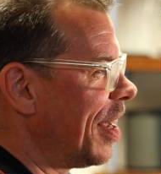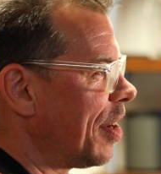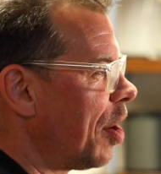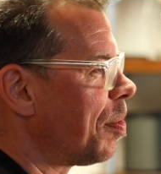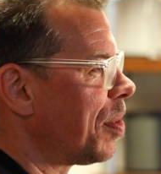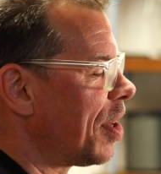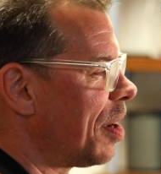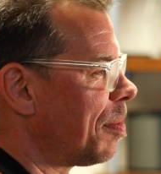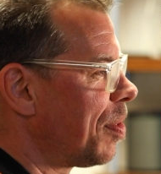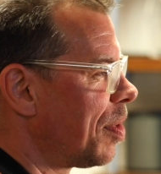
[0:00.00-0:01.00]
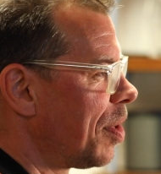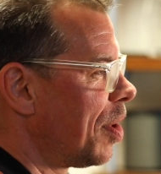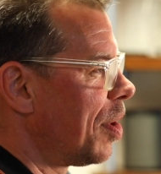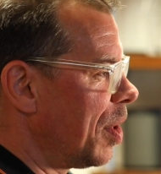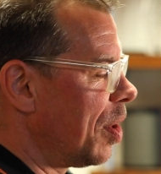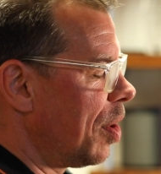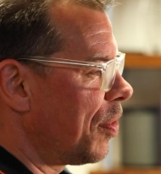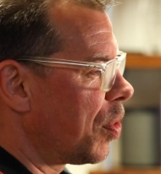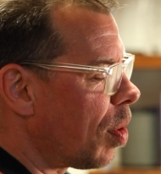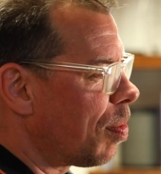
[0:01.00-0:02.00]
it opened up a lot of
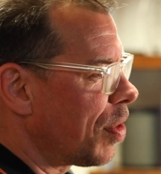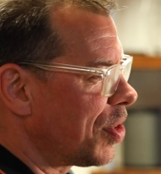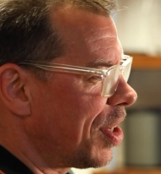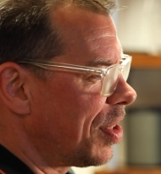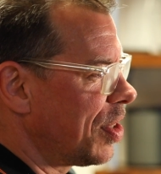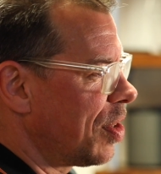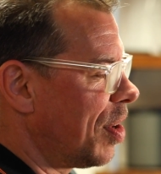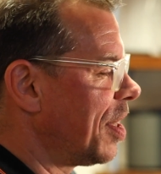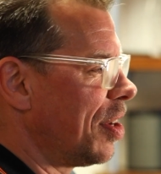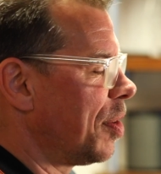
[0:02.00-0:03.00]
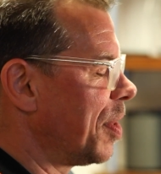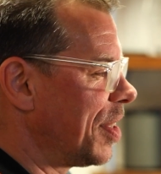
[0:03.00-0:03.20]
thought processes that I didn't know